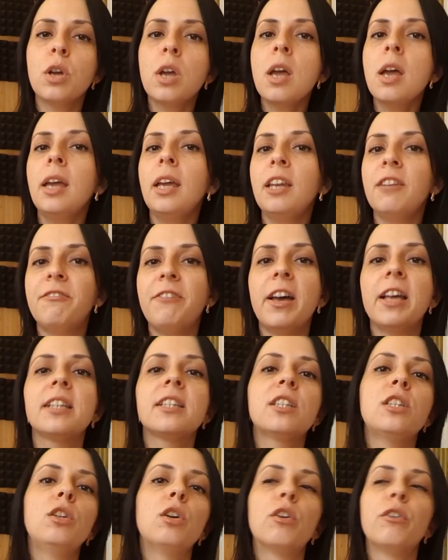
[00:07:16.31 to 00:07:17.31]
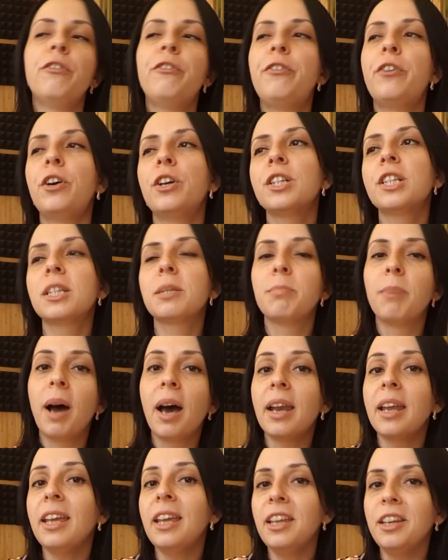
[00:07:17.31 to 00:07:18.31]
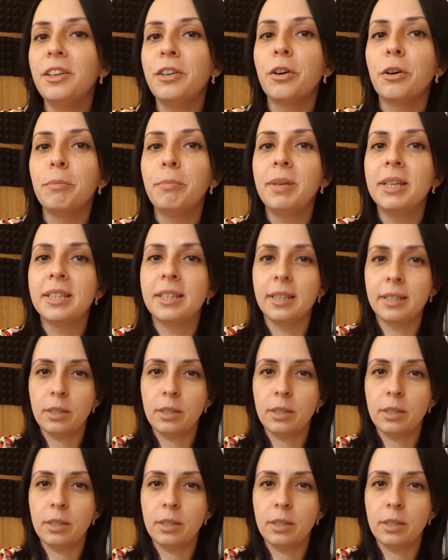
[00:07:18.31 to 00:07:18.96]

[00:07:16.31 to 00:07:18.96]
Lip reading: invest your first money in your business,